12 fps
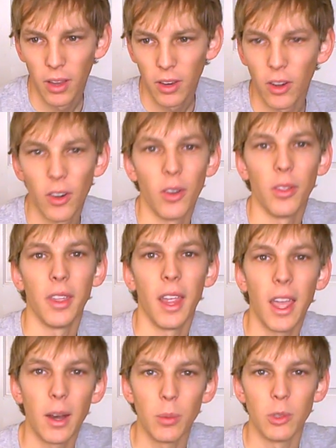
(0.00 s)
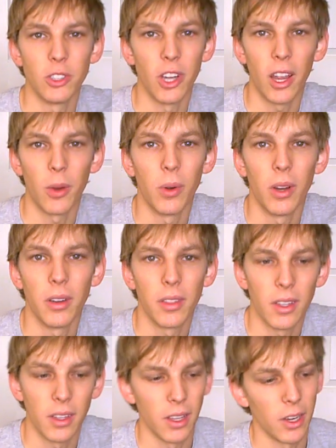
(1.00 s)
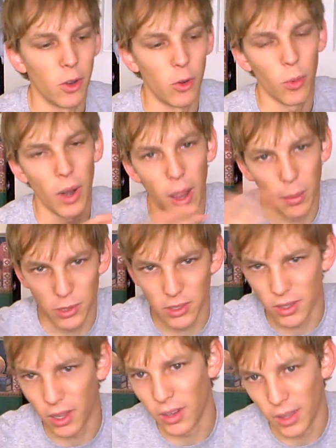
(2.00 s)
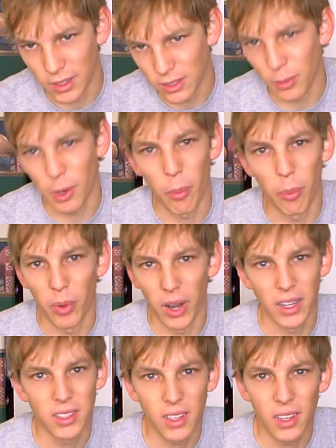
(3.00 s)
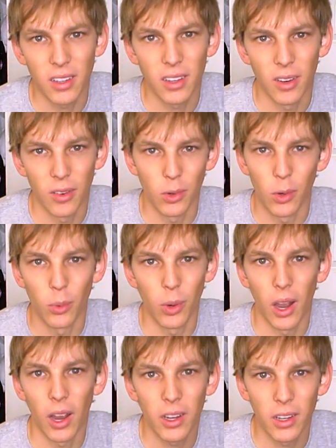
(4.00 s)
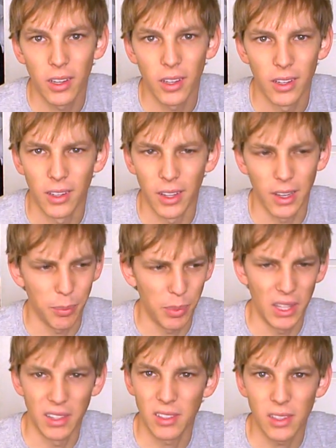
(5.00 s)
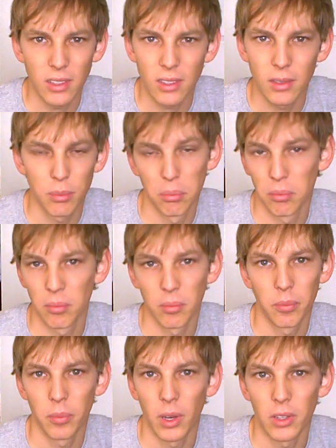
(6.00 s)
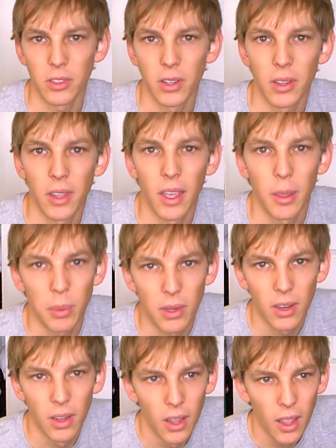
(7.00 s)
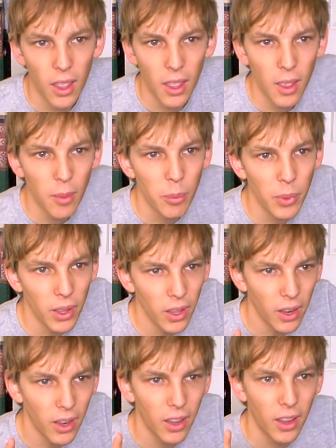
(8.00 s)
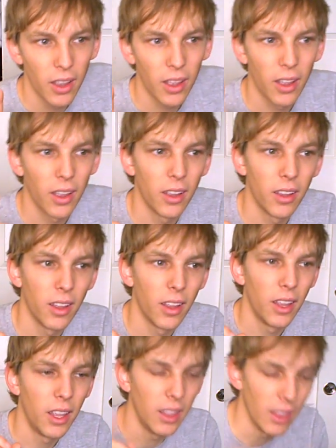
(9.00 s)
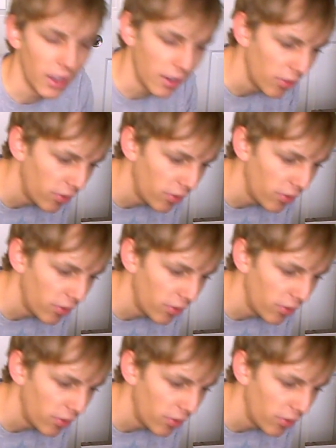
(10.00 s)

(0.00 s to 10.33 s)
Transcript: no, the animal jaguar thing, like, grabs his gun, like, somehow breaks it over a rock into, like, pieces. Not sure how that happened. But he, like,